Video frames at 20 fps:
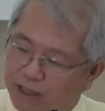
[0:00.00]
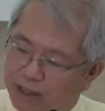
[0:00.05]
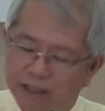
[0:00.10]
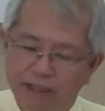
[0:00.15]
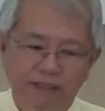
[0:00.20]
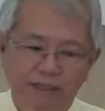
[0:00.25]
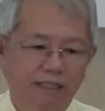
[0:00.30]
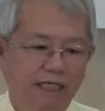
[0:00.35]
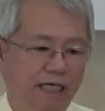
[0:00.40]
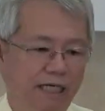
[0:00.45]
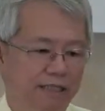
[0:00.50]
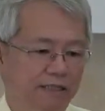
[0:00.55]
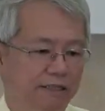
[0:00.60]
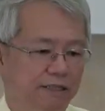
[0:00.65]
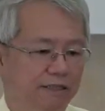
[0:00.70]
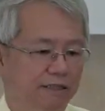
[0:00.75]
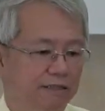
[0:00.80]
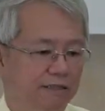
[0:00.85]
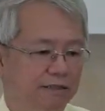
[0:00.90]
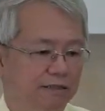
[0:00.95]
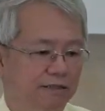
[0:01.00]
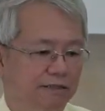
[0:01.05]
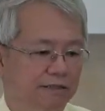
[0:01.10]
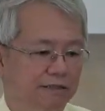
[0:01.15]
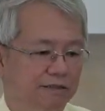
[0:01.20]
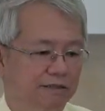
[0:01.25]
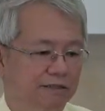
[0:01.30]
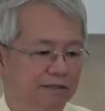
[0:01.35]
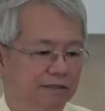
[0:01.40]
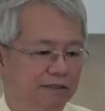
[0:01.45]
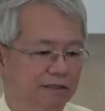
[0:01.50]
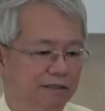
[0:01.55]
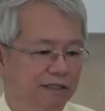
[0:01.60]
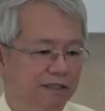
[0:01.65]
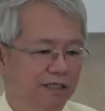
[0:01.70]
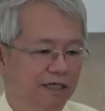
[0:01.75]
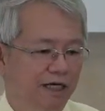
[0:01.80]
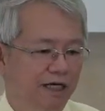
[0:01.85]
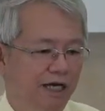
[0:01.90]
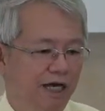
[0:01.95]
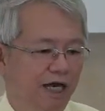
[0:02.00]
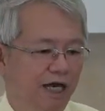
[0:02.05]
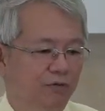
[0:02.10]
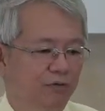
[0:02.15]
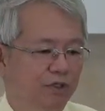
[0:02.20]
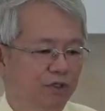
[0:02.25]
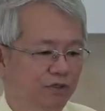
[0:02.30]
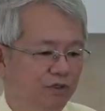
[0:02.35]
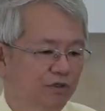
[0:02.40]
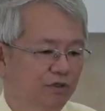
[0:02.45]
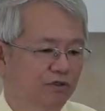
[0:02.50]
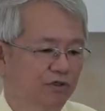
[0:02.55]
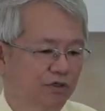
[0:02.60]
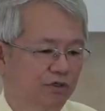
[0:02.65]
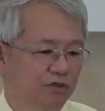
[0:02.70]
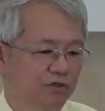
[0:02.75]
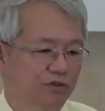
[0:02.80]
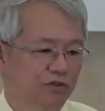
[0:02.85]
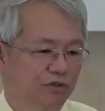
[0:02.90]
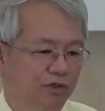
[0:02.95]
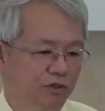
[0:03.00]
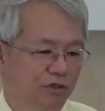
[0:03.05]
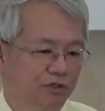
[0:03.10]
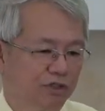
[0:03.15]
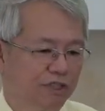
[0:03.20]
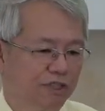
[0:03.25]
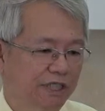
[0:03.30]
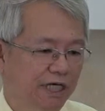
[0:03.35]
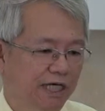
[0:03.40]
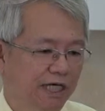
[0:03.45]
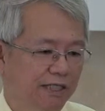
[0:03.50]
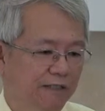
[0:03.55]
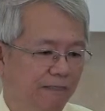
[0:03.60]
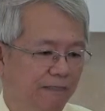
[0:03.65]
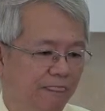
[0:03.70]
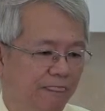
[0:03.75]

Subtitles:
curse us. And we do good to those that